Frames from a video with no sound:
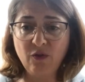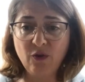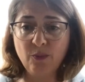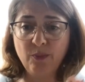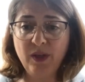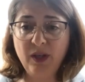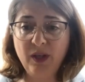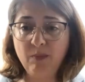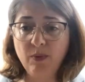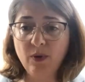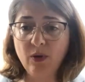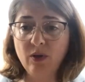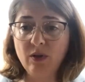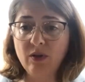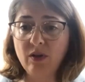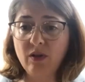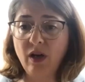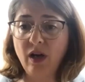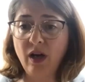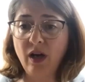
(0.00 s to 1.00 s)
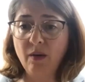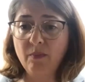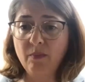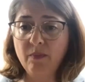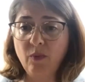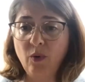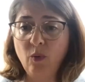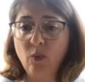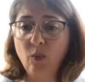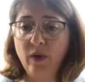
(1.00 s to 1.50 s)
for people
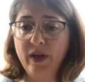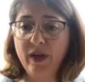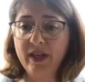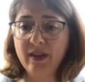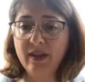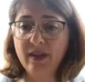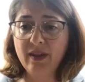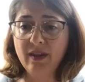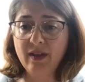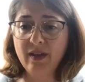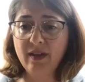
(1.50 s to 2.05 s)
with